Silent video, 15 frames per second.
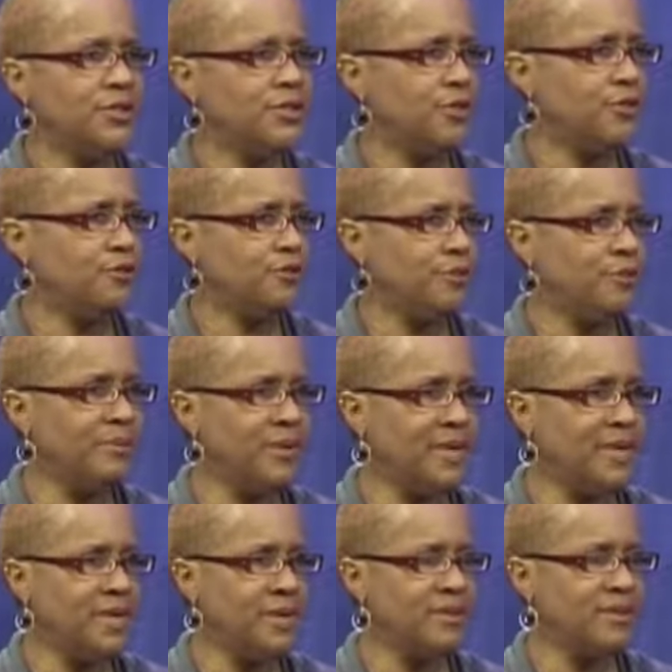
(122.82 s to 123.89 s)
so for
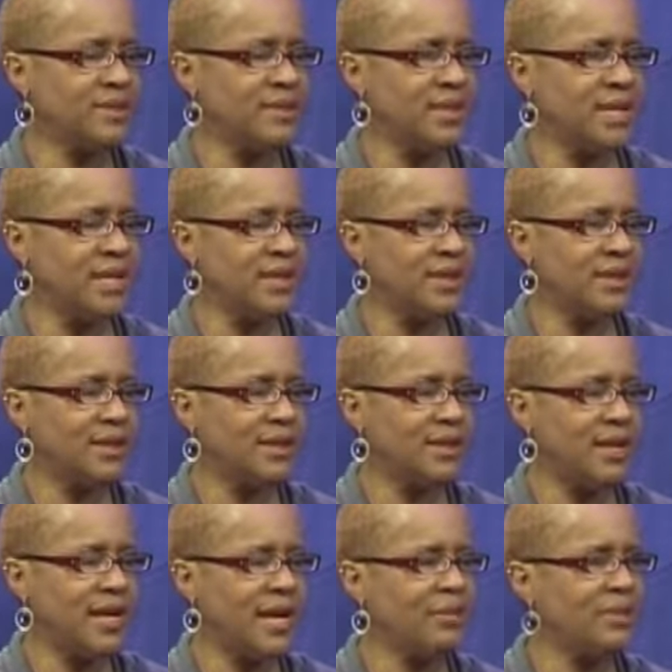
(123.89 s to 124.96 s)
me it was like
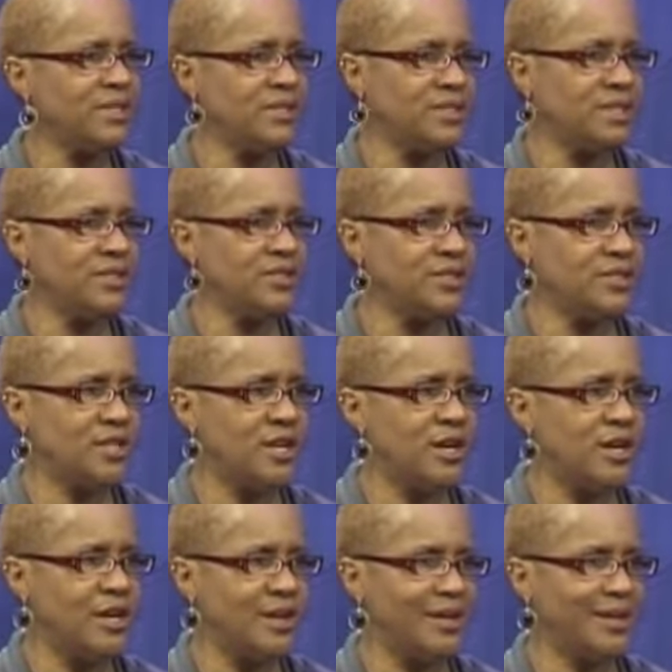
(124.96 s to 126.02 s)
I would sing a
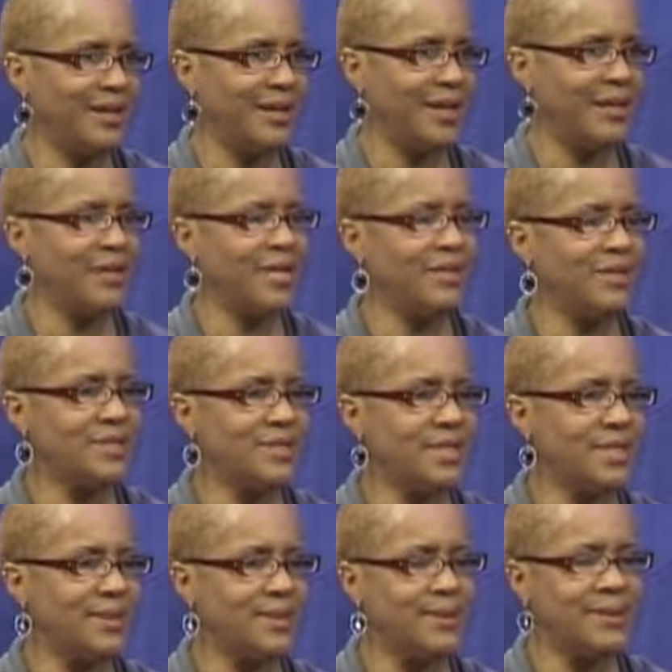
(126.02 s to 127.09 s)
song and they would
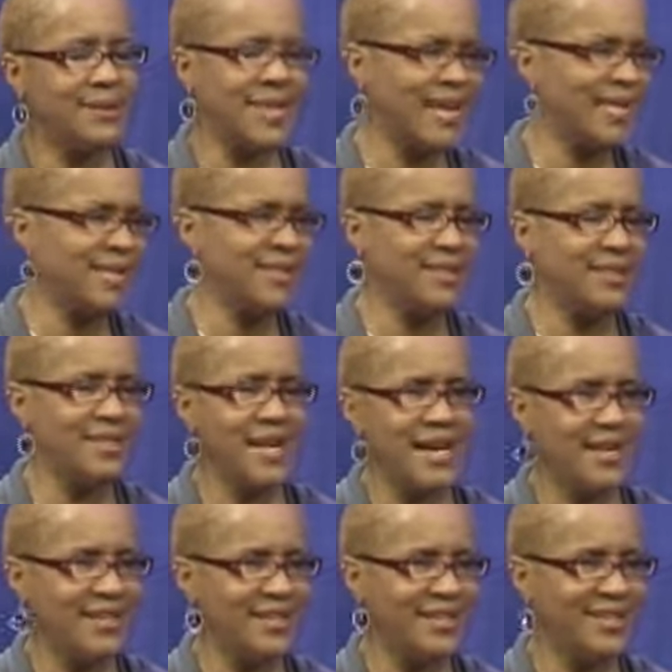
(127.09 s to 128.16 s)
say that is
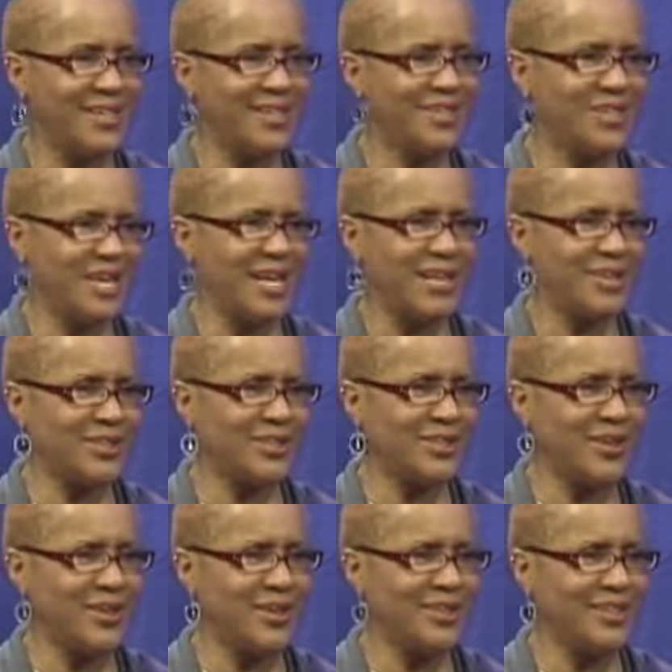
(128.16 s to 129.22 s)
not a jazz
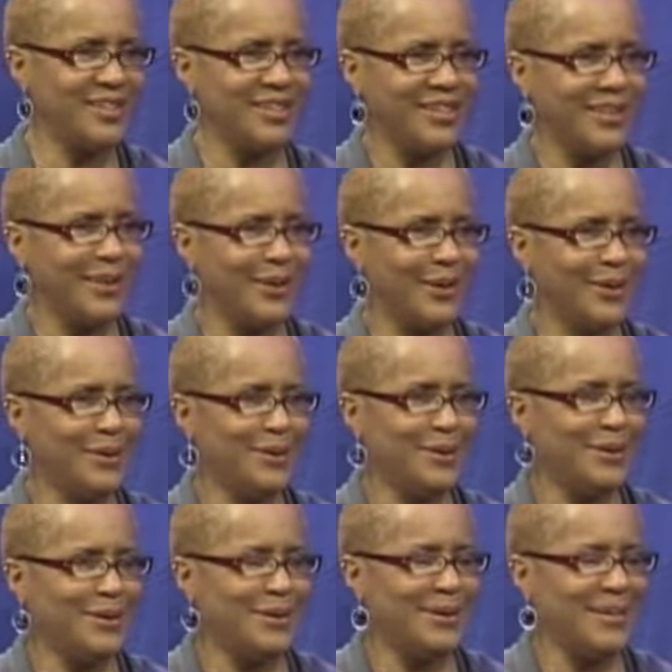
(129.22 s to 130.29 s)
song,
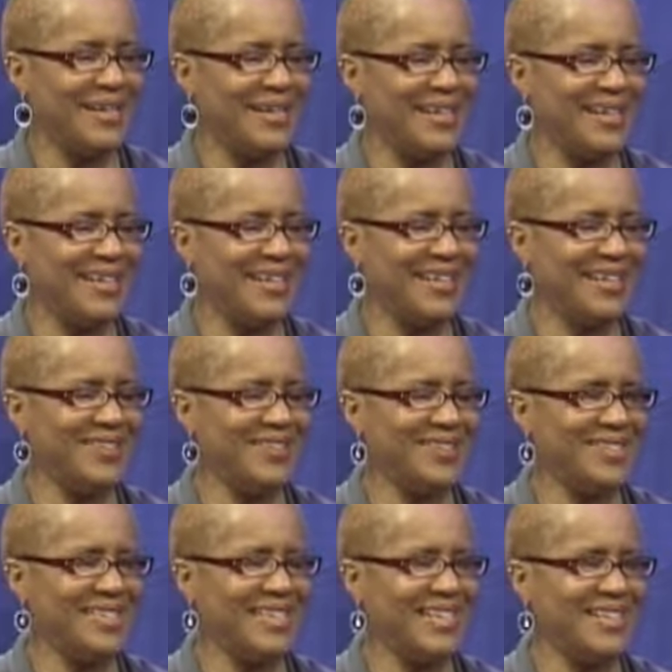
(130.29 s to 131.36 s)
and I was
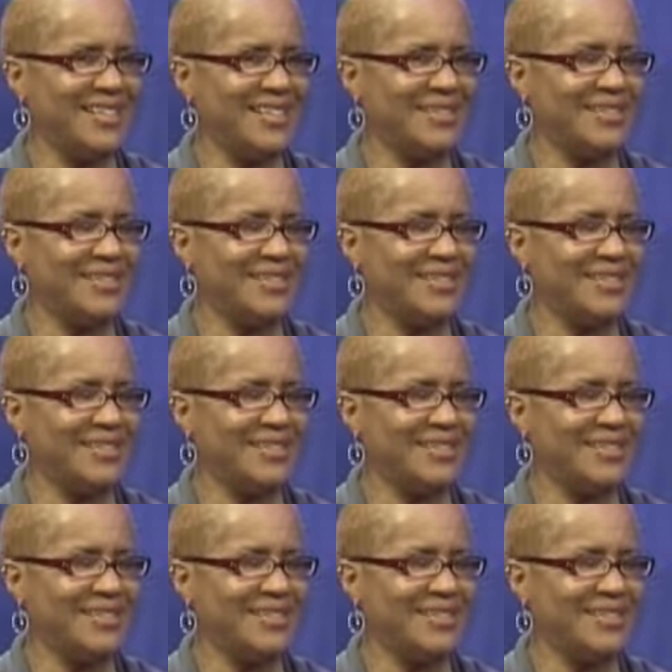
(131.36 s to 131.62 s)
like